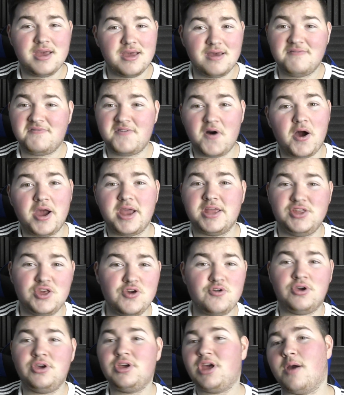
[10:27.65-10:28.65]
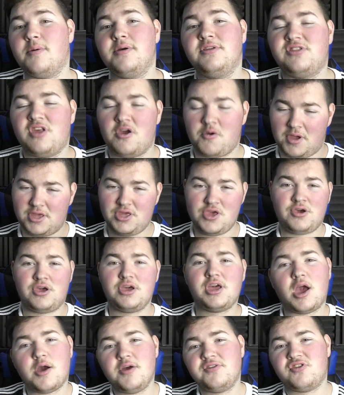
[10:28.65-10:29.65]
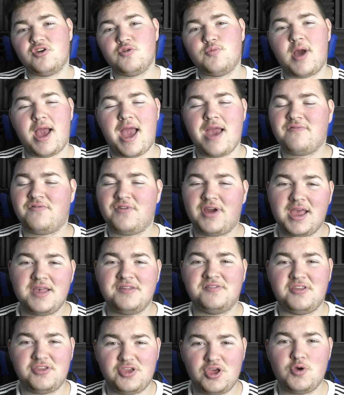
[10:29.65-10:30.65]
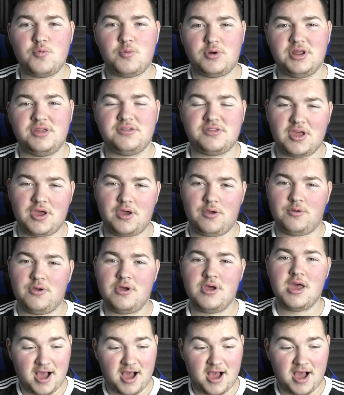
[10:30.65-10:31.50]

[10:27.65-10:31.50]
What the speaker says: Fine, you can go and do it. You can go and do whatever it is that you want to do.